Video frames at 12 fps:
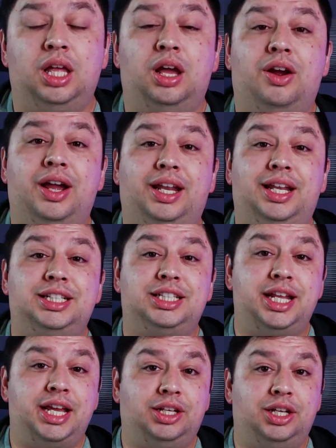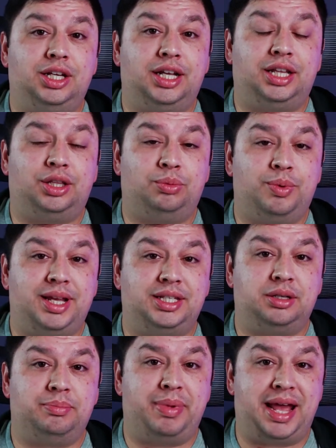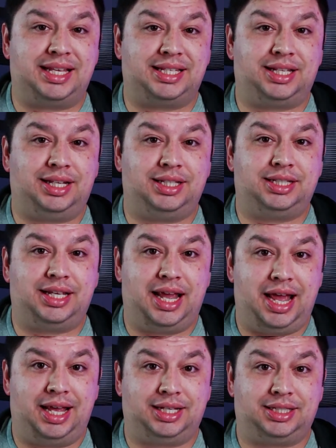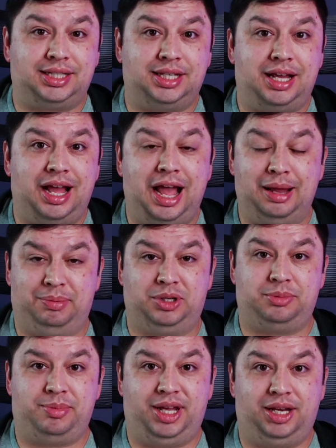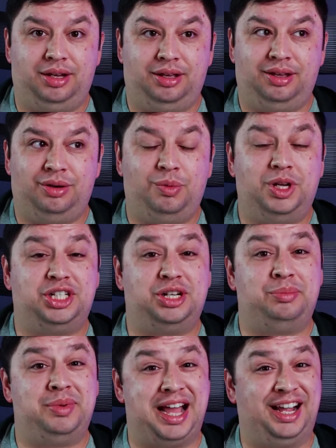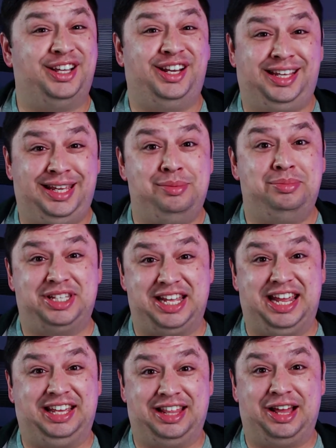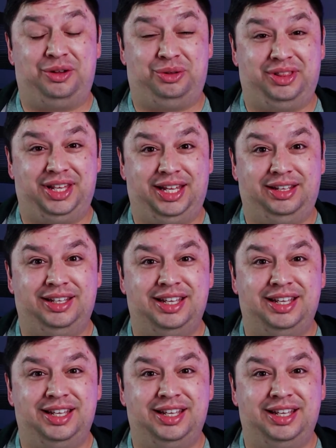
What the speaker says: All right, let's take a look at the Razer Basketless X Hyperspeed, which I'm not going to keep saying that whole thing.